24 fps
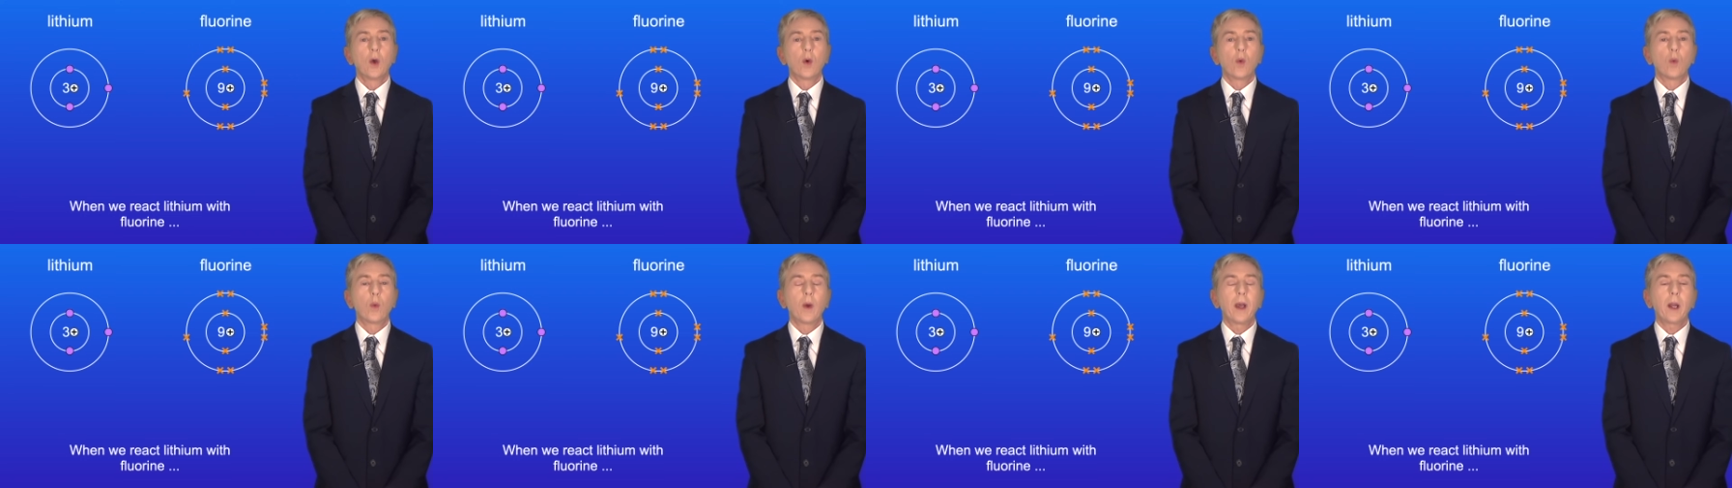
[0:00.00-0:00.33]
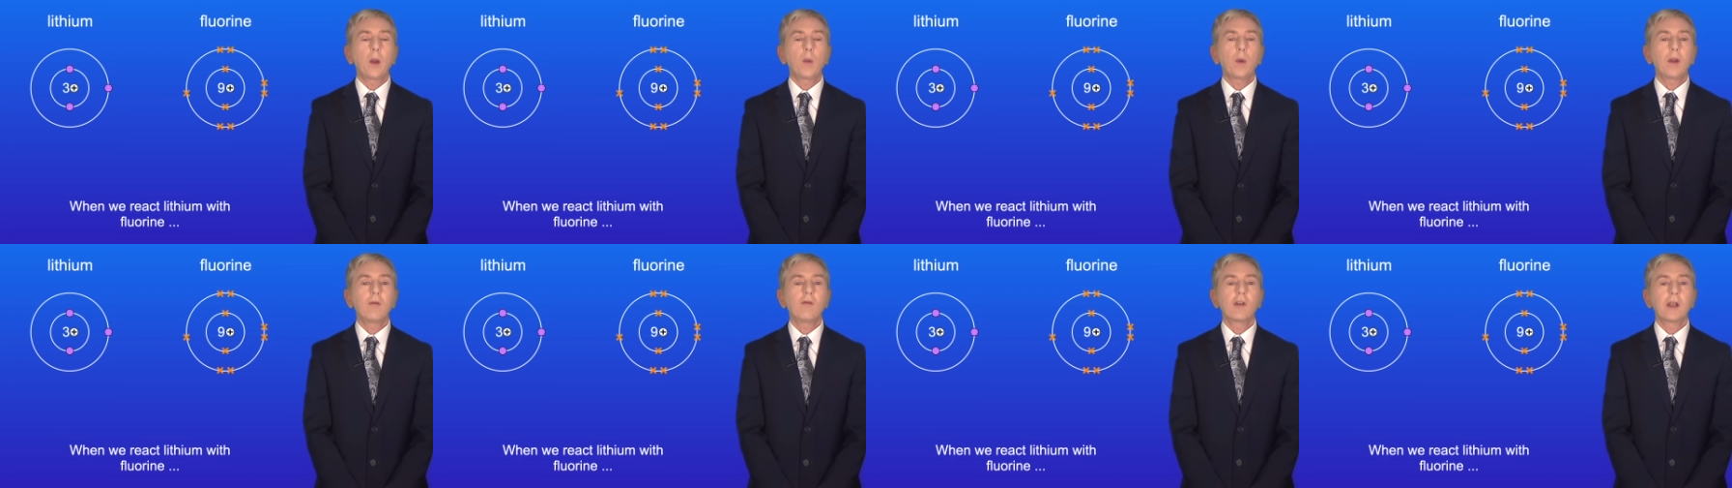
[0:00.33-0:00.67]

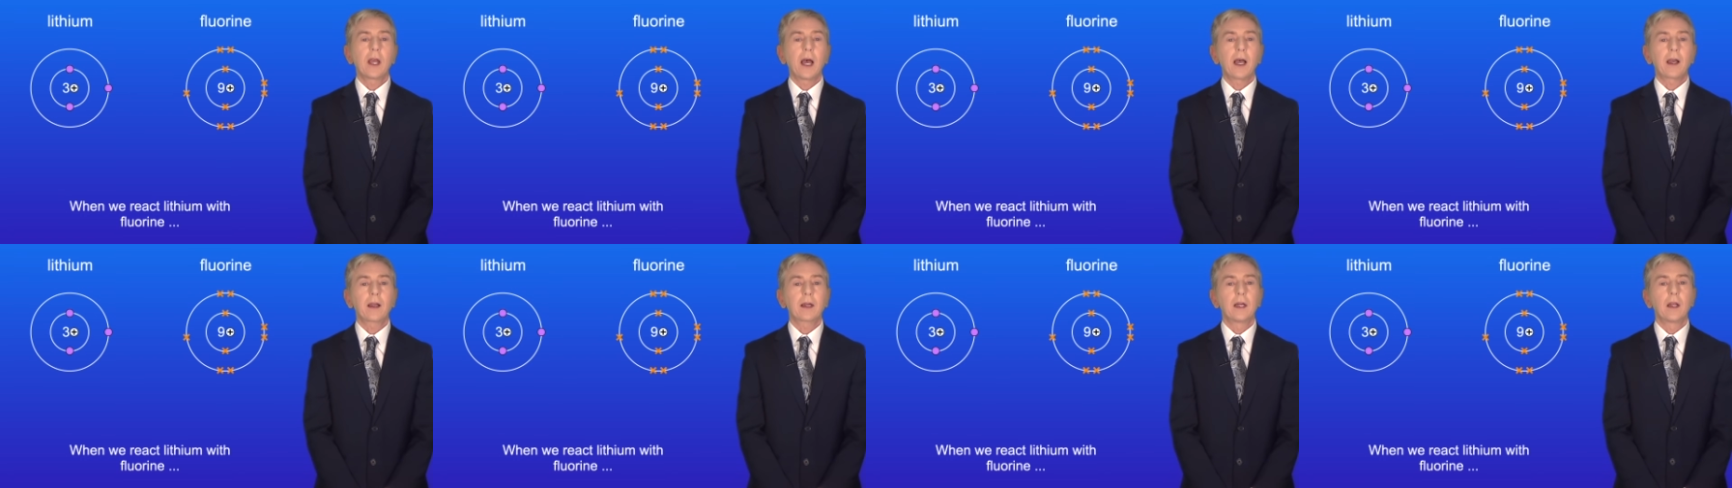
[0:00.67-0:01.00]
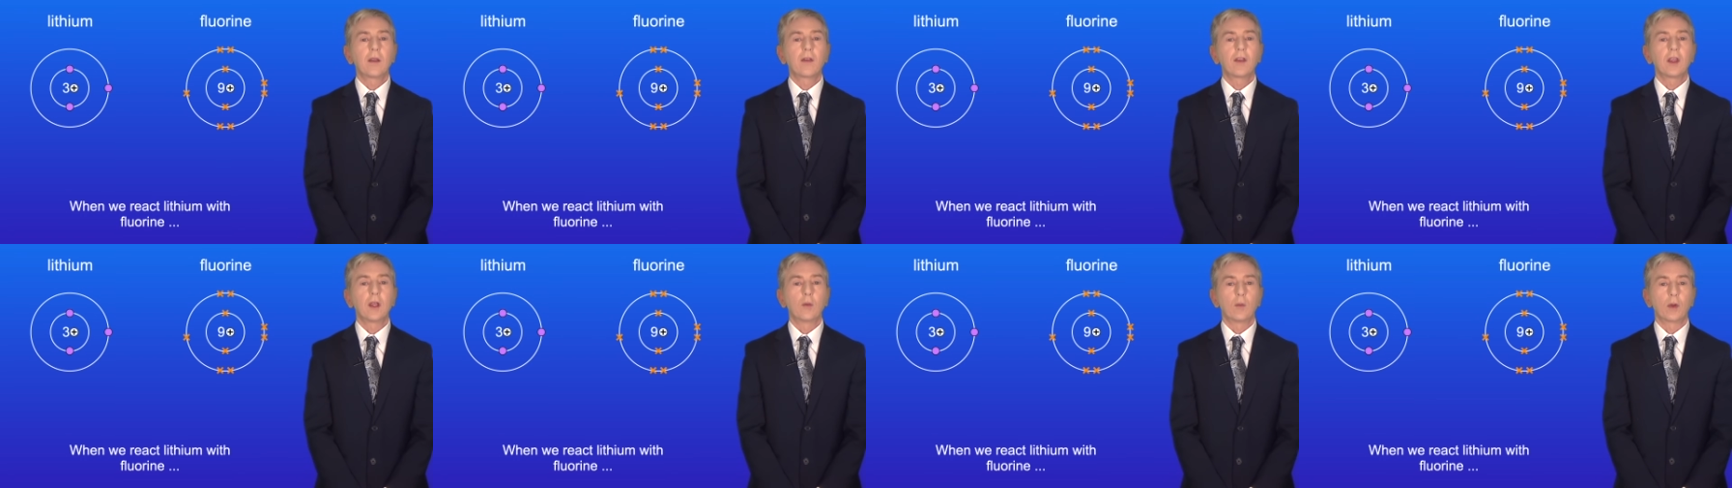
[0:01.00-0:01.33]
When we react
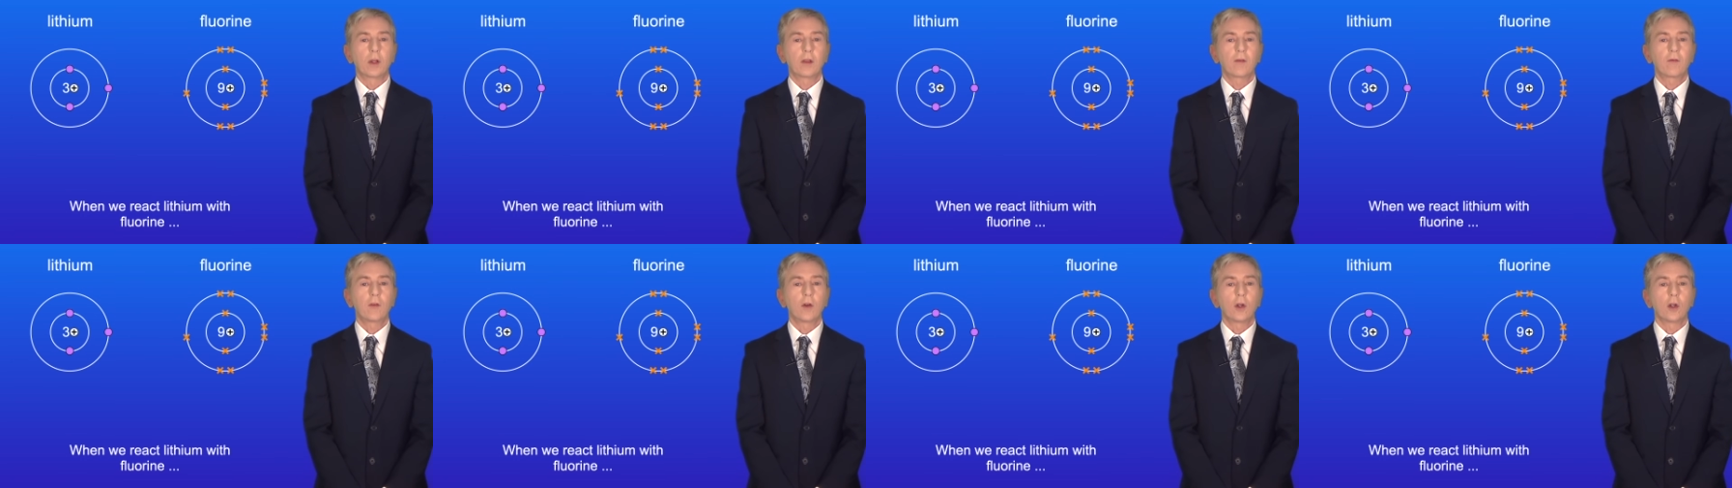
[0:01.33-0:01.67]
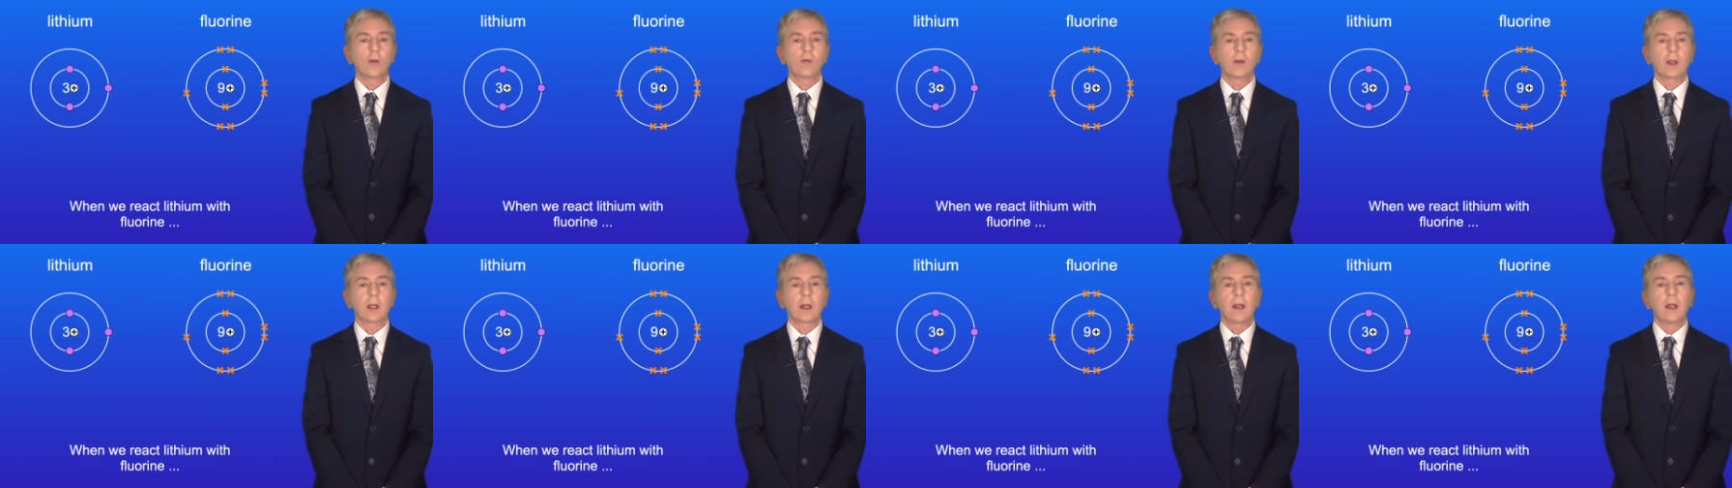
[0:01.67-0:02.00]
lithium with
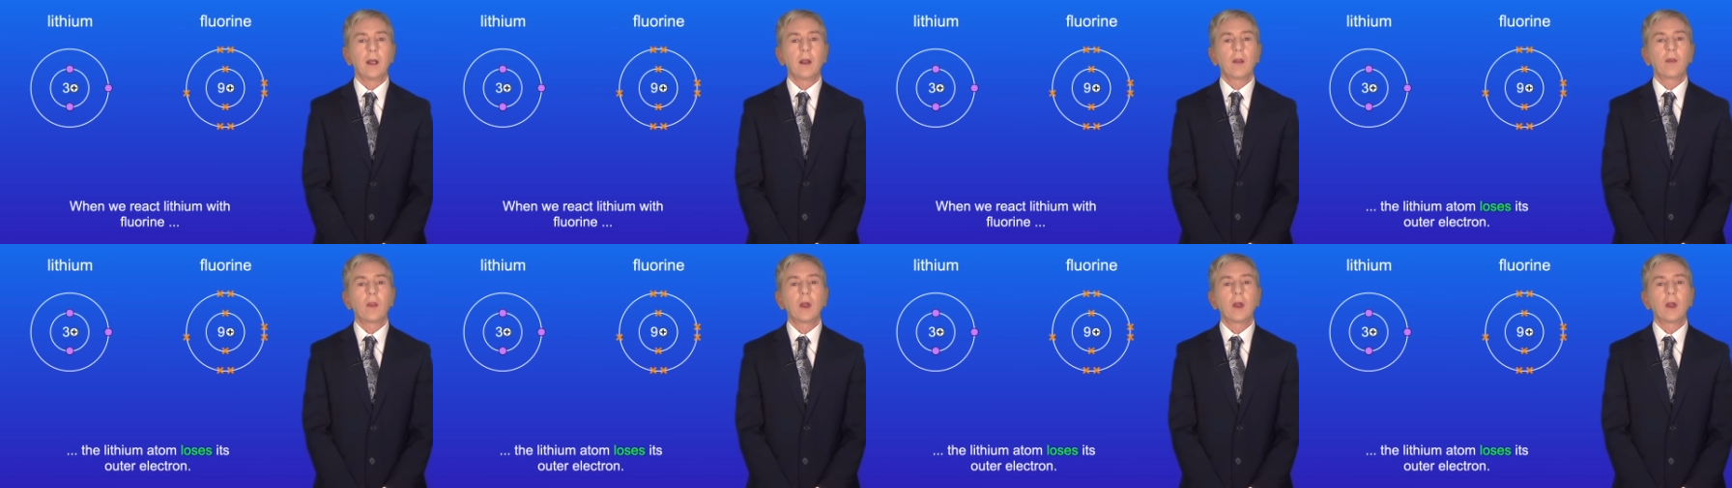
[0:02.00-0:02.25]
fluorine,